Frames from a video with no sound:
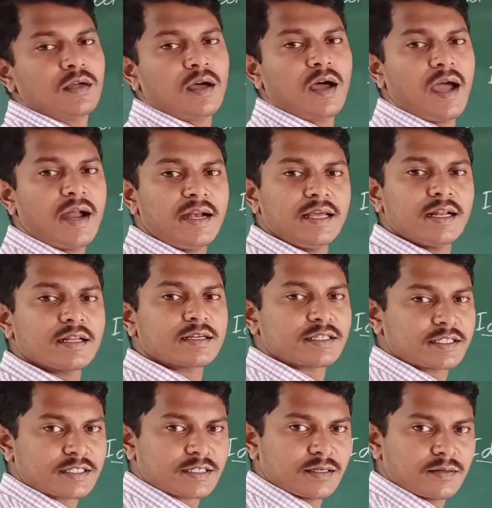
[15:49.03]
Ideal
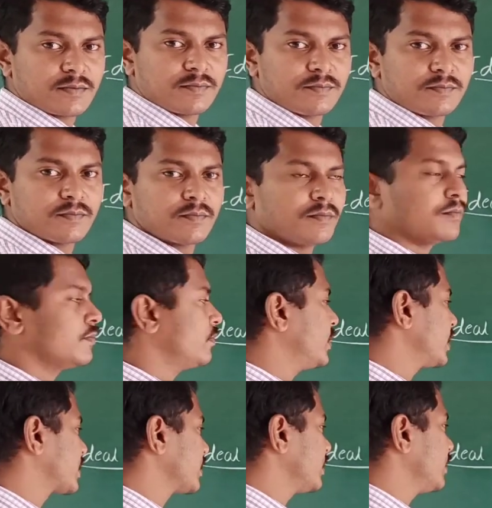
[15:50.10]
crystal.
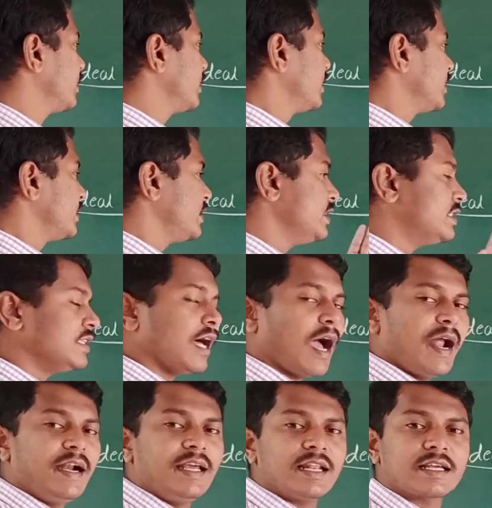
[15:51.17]
But this
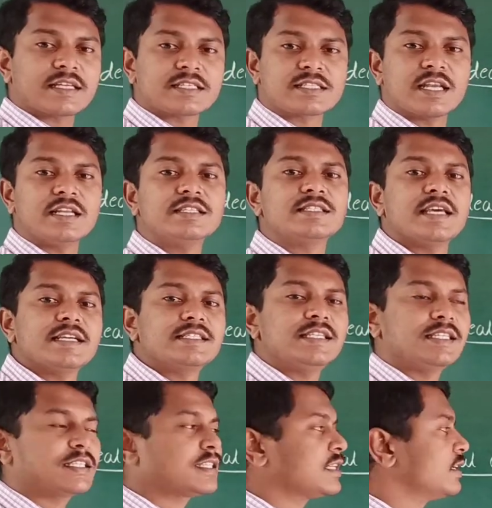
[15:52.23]
ideal crystal is
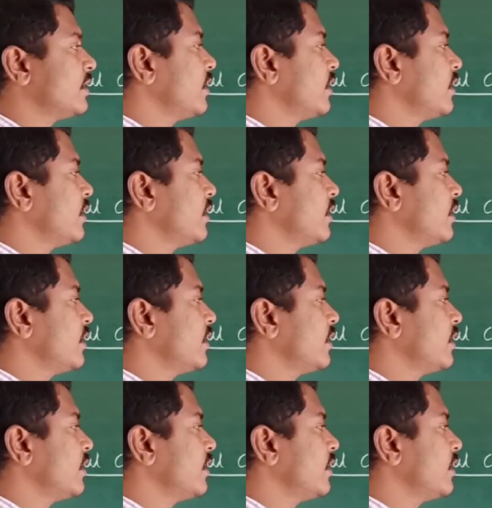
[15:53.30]
exist